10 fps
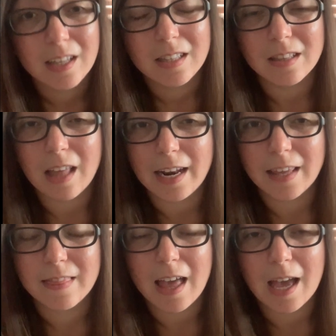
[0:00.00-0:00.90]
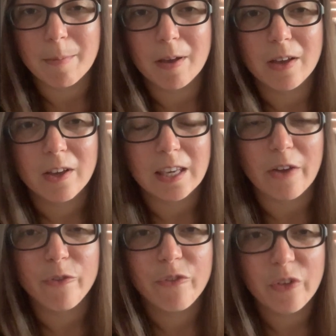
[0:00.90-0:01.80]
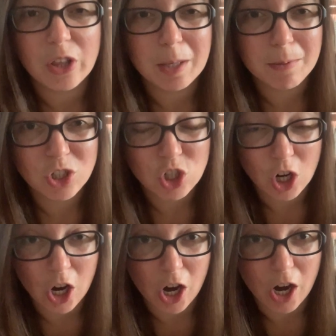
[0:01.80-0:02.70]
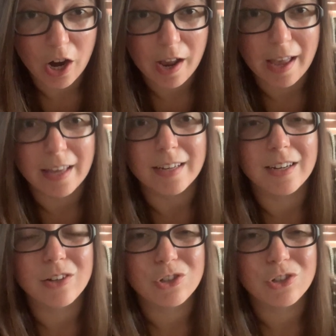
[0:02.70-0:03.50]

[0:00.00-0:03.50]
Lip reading: letting them get fully mature and